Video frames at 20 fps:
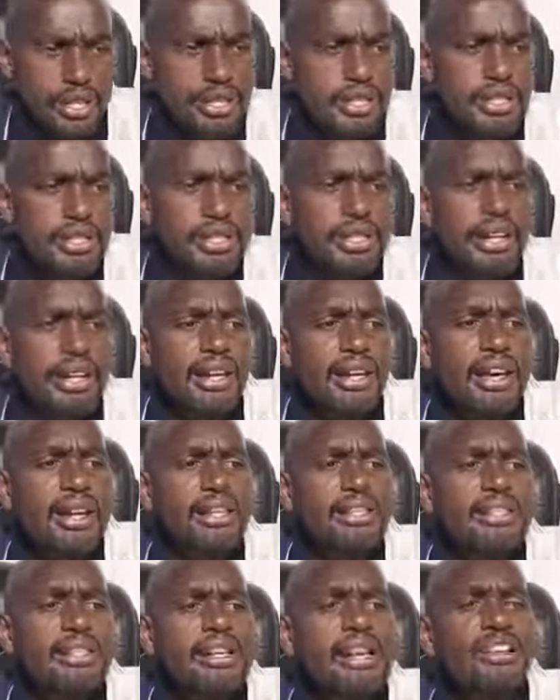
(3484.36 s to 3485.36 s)
is
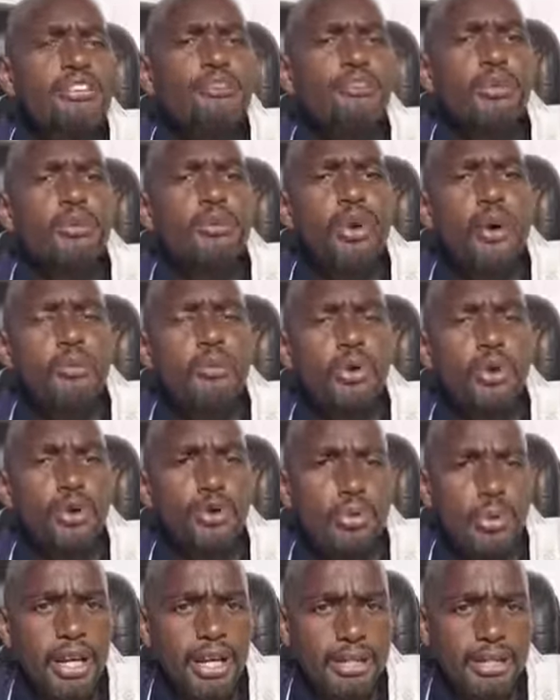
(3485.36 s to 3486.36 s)
selected from
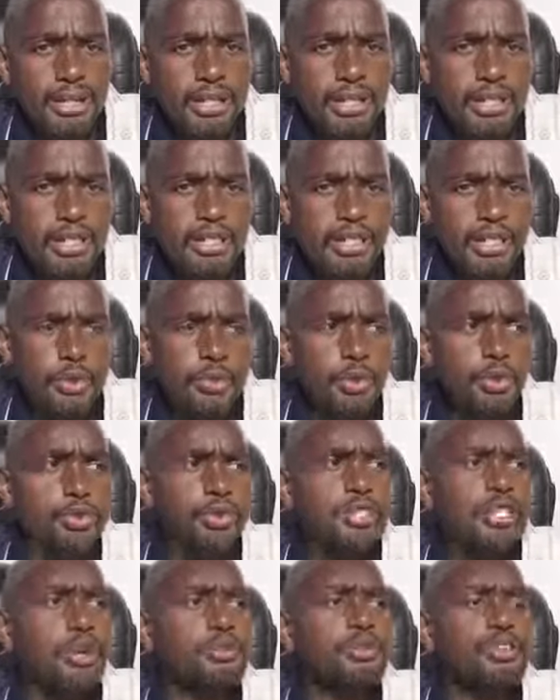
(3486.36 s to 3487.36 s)
among men. This is
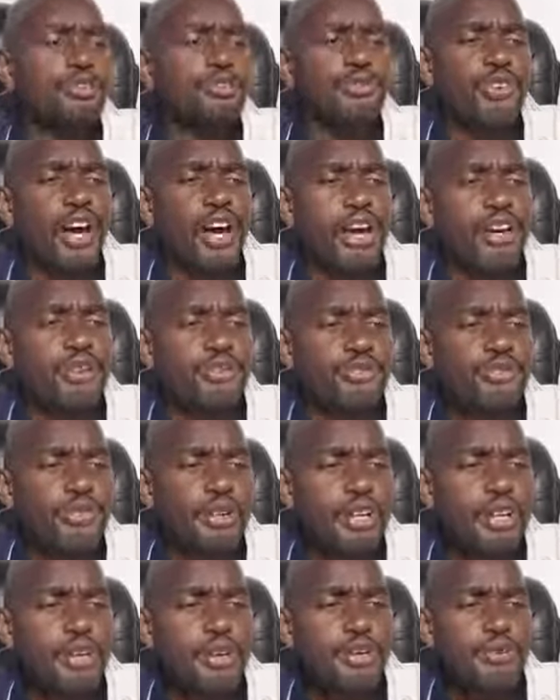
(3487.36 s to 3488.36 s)
Hebrews chapter 5,
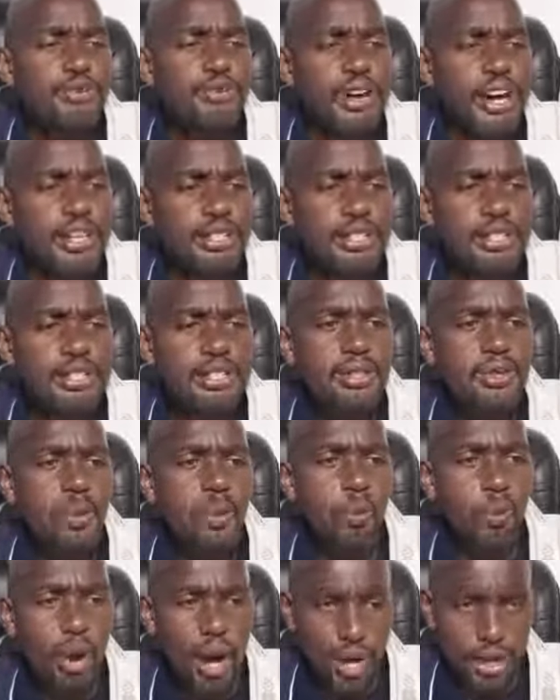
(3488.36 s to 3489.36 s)
verse
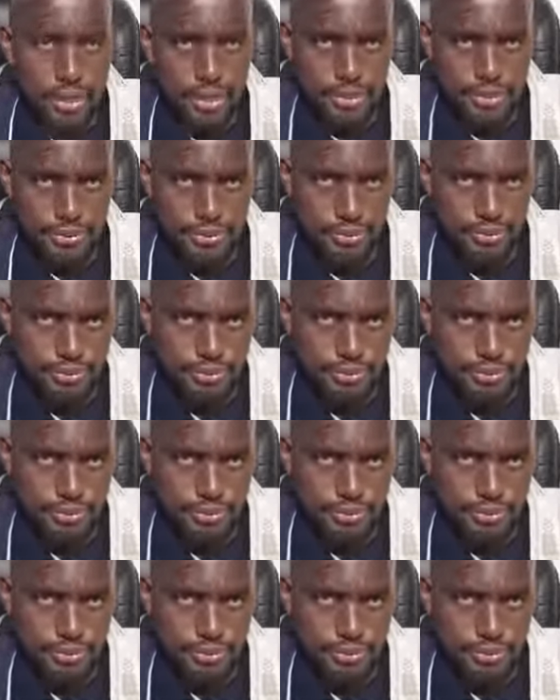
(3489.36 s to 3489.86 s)
1.